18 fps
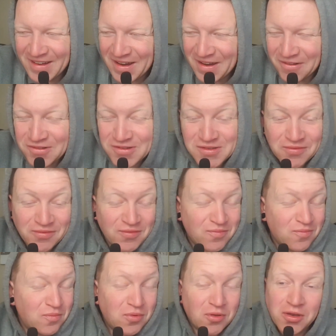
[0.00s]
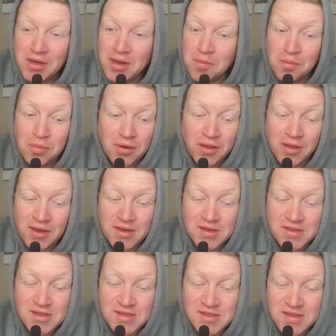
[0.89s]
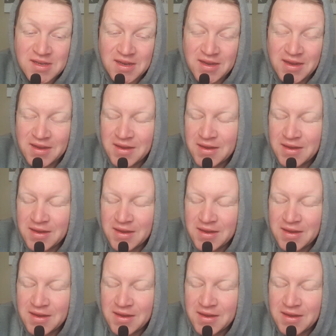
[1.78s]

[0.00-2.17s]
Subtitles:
It was bloody brilliant to see.